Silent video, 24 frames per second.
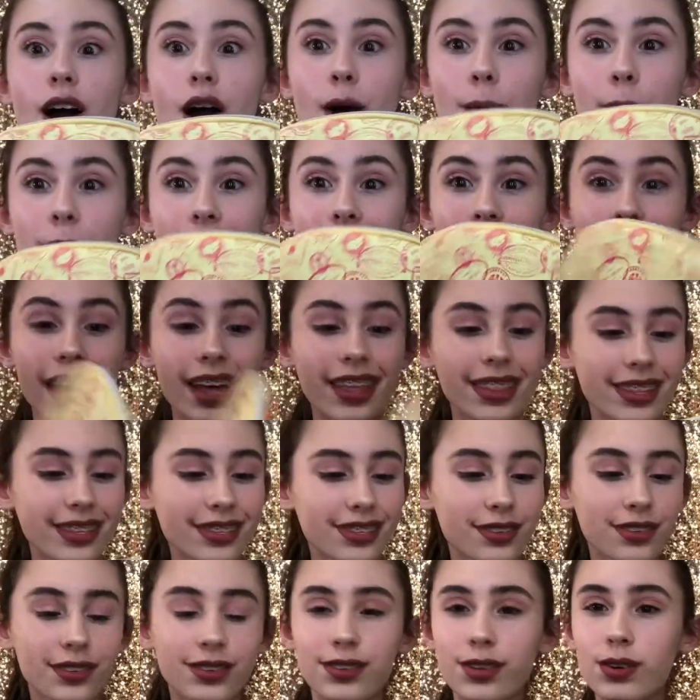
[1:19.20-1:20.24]
Oh my god,
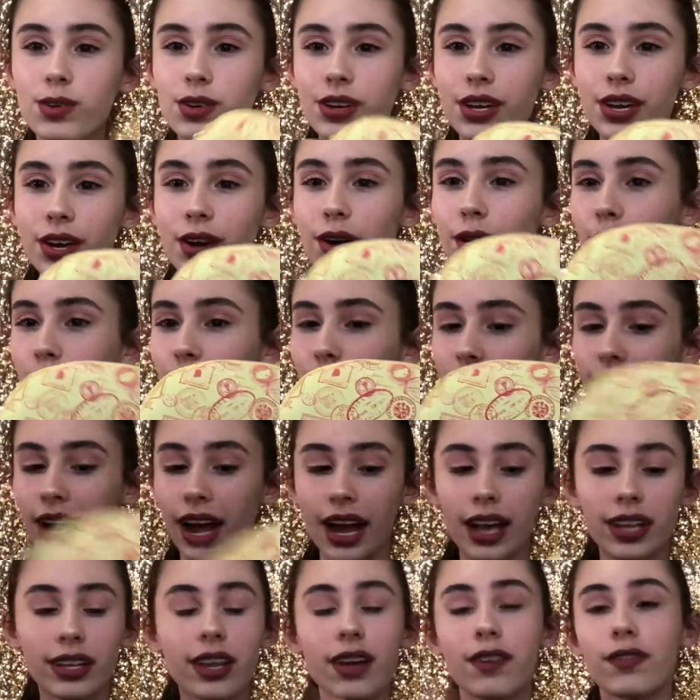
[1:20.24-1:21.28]
this is so cute.
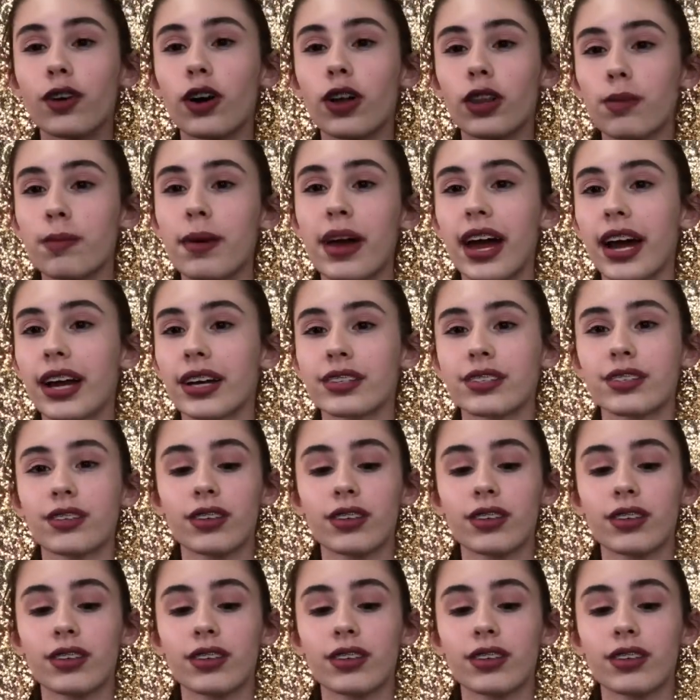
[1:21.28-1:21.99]
I love all the bags,